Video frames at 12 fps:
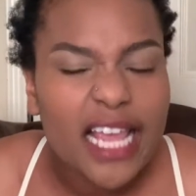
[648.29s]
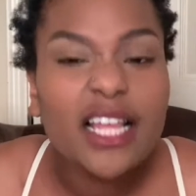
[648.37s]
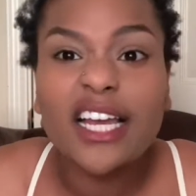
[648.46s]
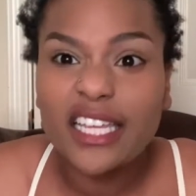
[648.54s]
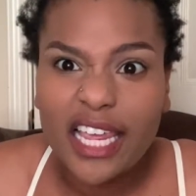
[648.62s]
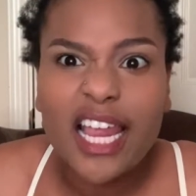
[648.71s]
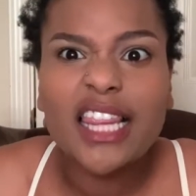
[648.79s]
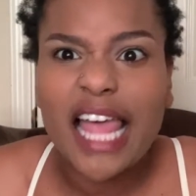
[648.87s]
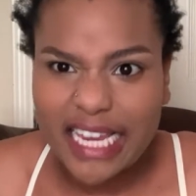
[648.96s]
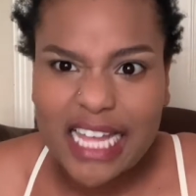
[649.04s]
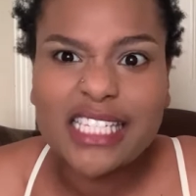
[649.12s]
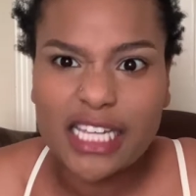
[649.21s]
again, like
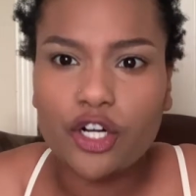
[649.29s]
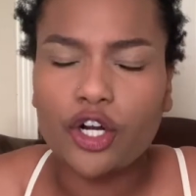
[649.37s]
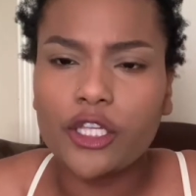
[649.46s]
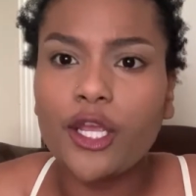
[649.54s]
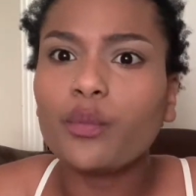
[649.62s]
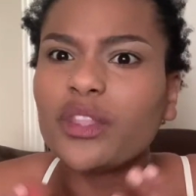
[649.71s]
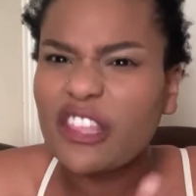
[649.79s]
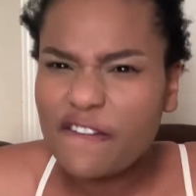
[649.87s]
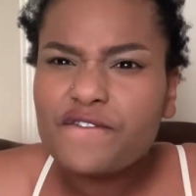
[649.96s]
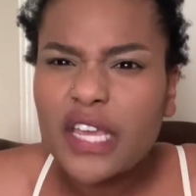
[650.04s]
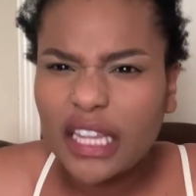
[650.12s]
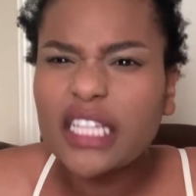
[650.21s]
I said earlier, with the
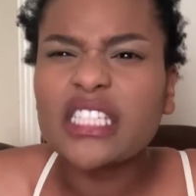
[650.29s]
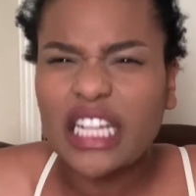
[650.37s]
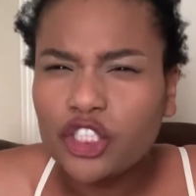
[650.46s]
feelings that